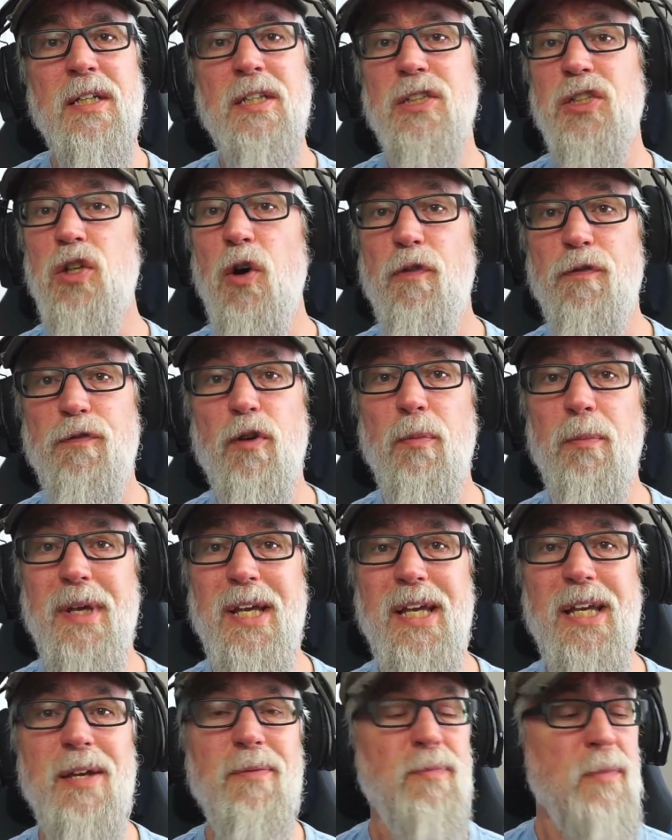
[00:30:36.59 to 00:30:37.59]
So for
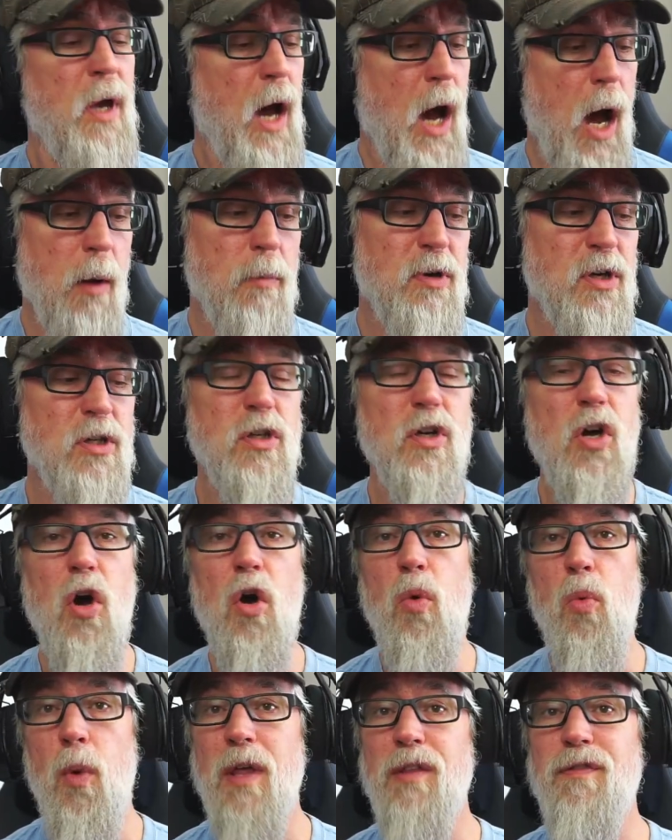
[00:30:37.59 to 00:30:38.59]
me, I'm going to
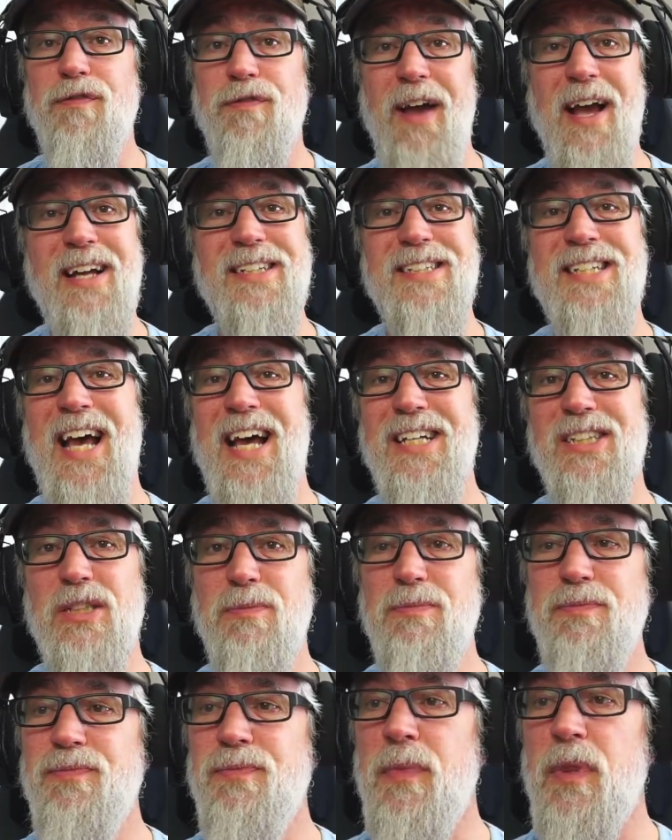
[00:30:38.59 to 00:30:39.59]
go with
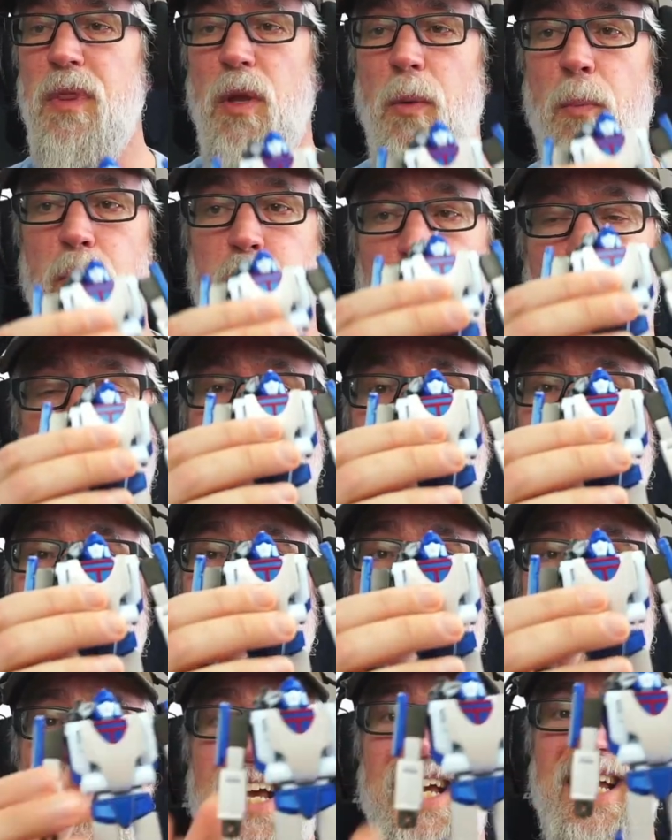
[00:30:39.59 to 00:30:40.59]
Phantasm. The price
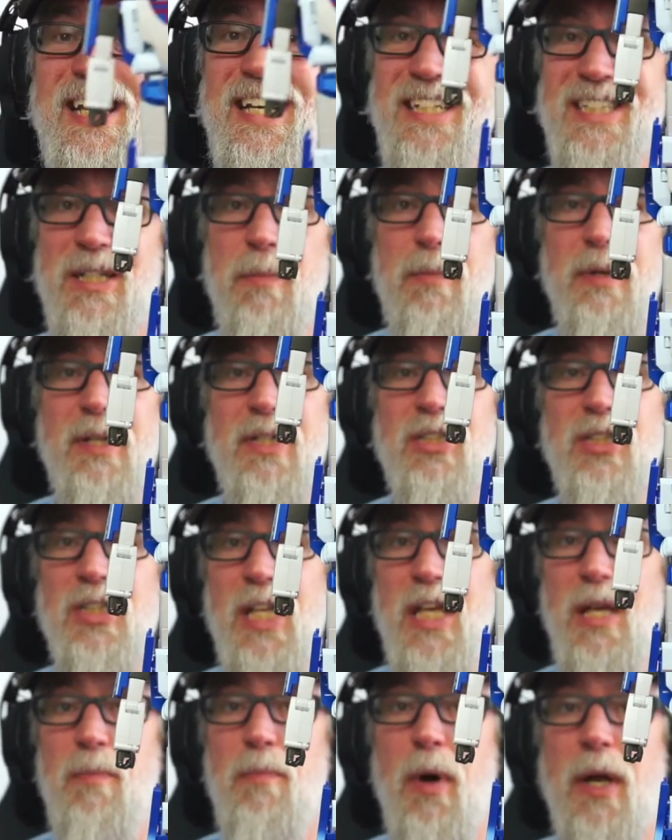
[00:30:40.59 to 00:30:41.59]
tag is a bit
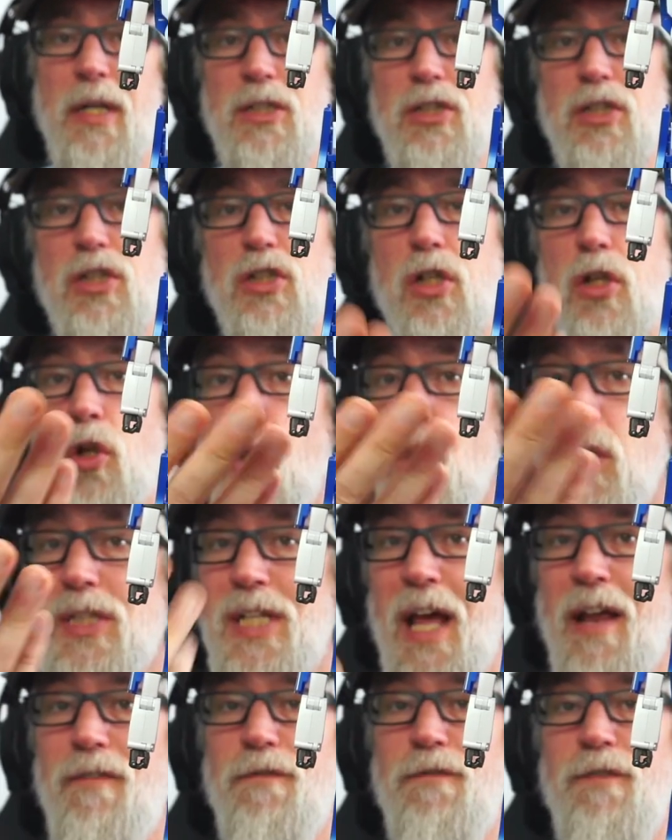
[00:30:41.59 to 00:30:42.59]
steep, but it just looks
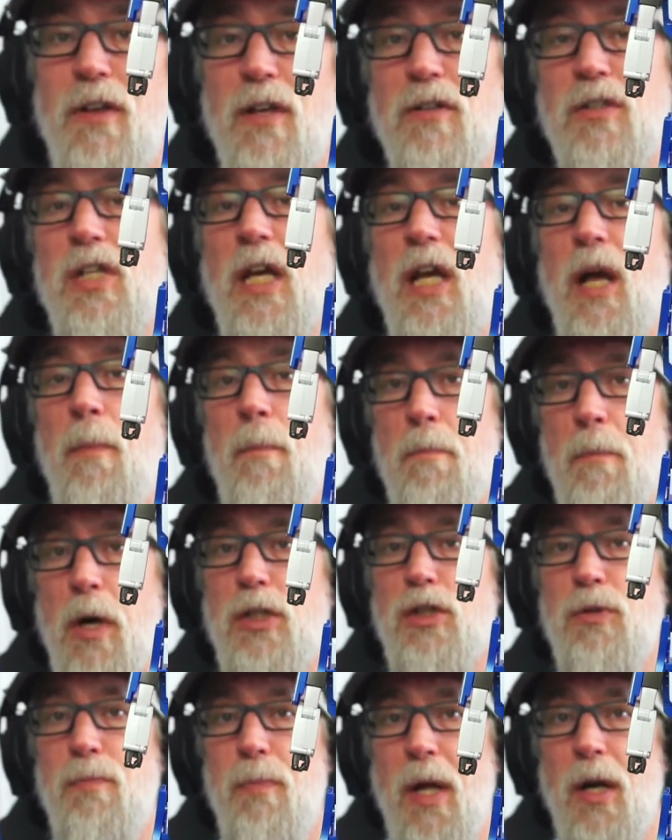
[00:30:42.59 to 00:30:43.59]
and feels like a
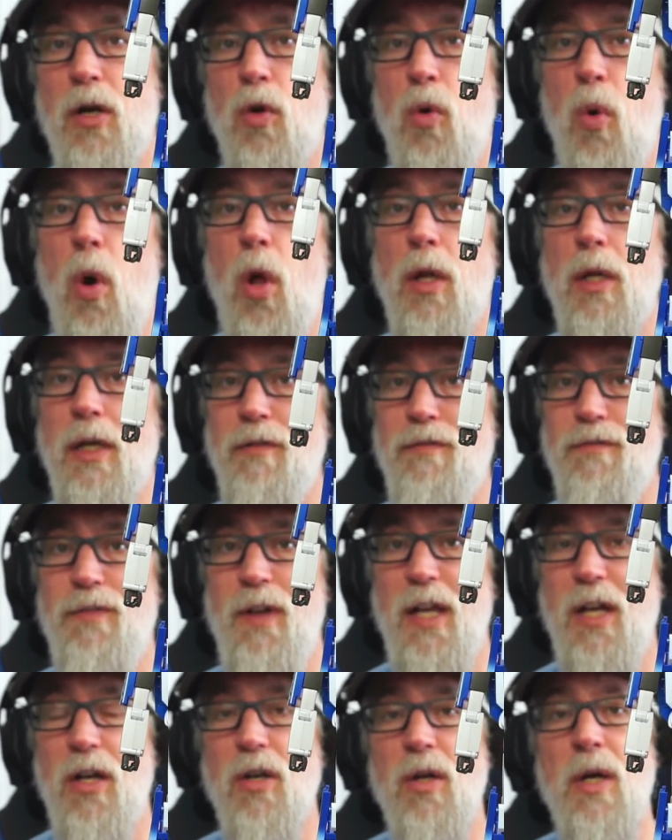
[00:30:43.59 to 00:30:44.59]
much better quality
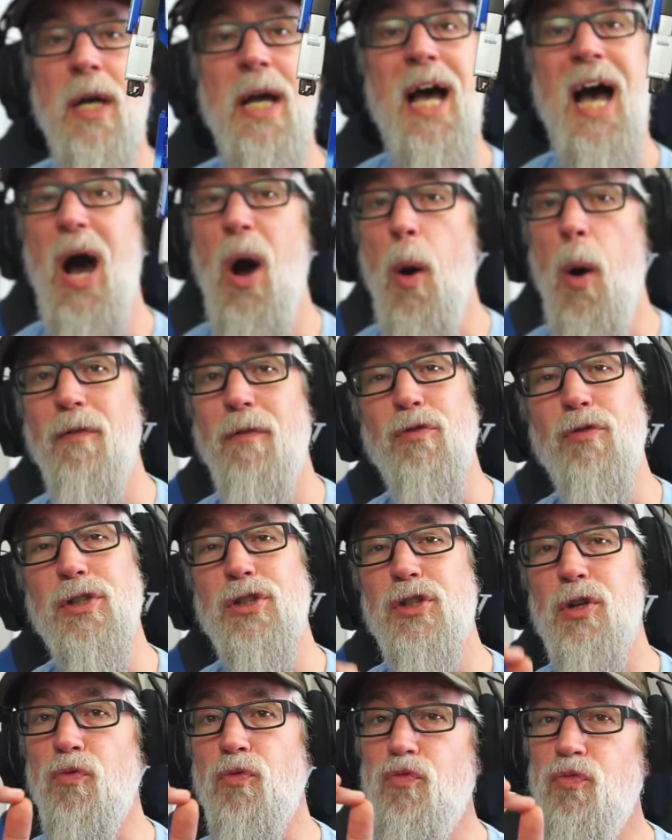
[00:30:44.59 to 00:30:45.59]
figure. However,
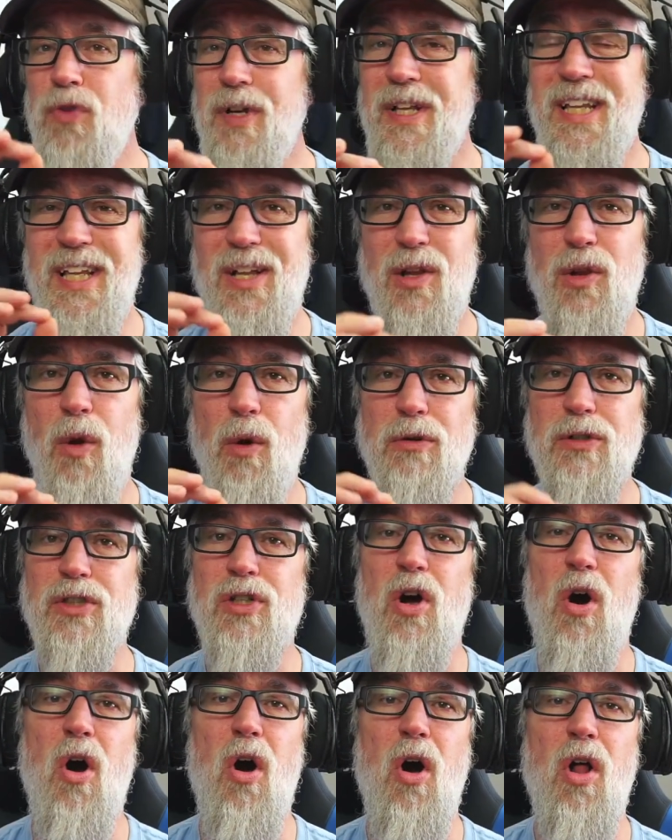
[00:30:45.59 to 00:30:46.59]
it's a really close
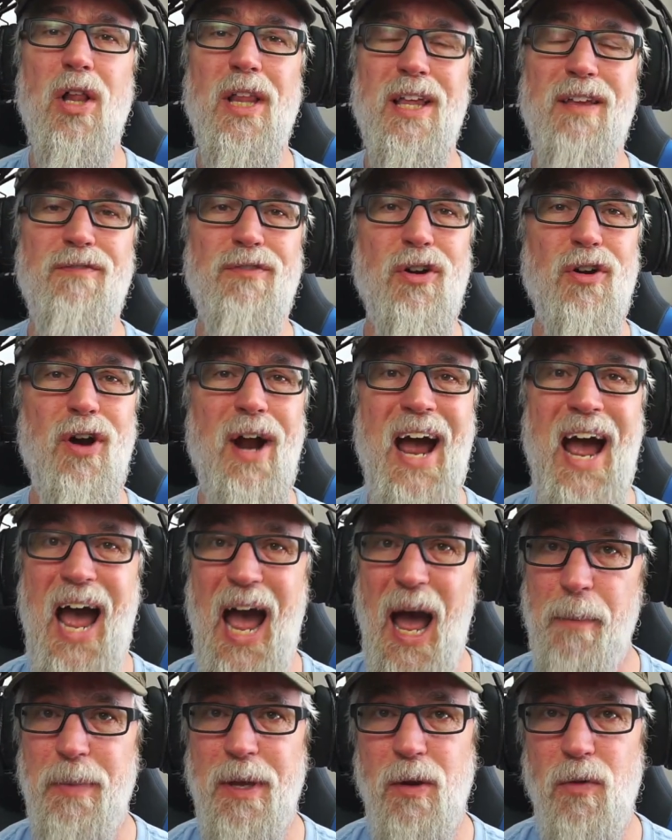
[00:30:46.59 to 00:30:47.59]
call. If you're
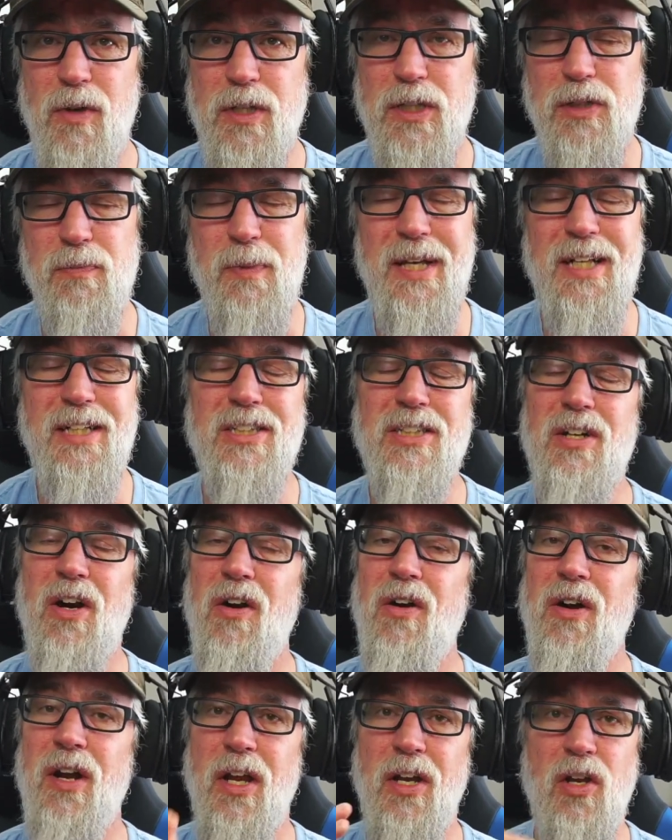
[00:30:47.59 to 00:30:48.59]
happy with
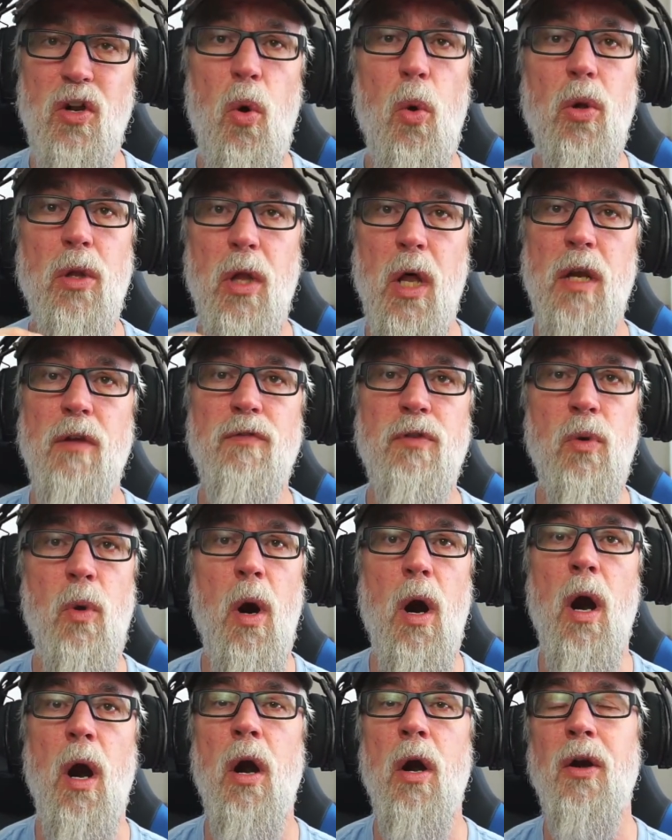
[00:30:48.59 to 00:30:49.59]
Speedstar, and I know a lot of you
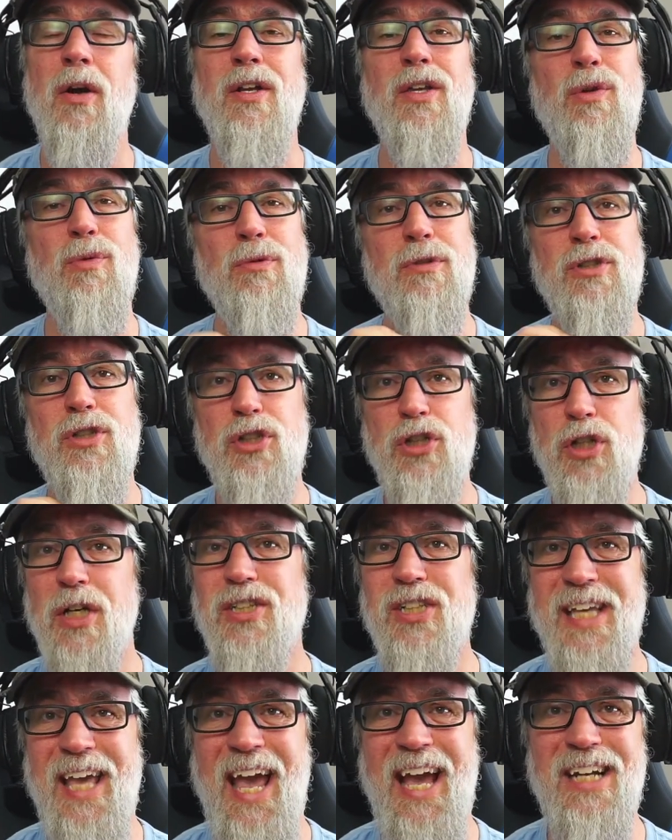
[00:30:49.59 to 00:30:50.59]
are, and you
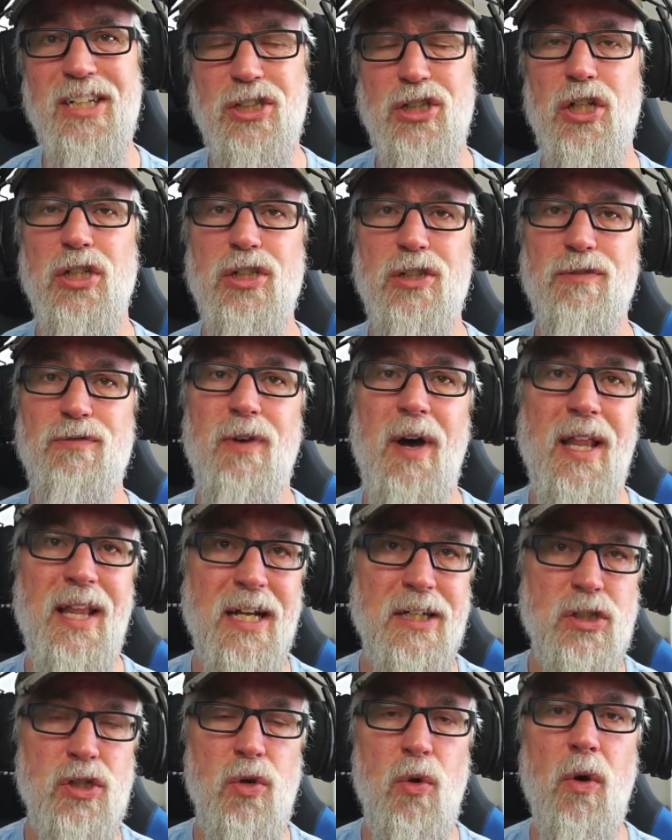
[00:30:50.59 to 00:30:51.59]
just can't justify
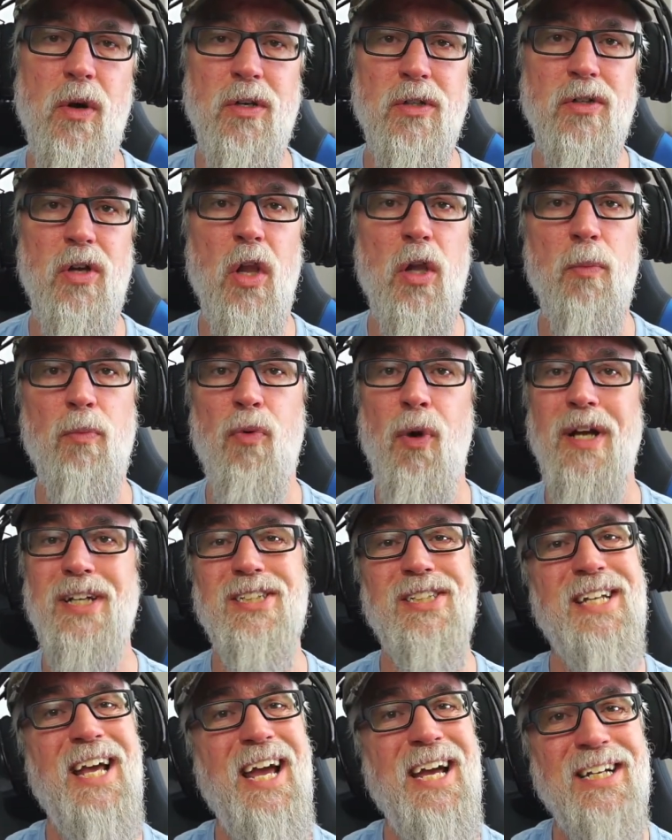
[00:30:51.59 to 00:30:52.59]
that $200
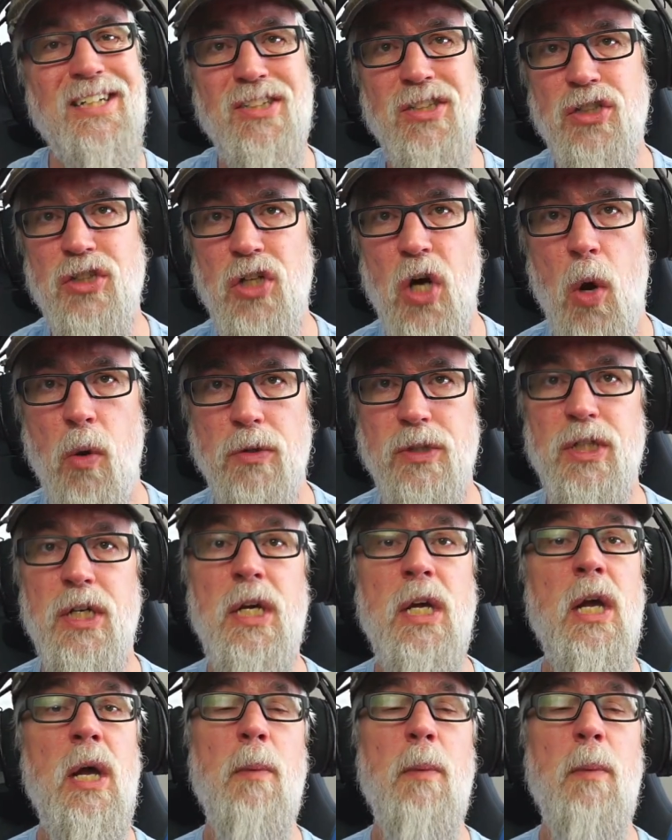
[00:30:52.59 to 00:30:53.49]
price tag, don't.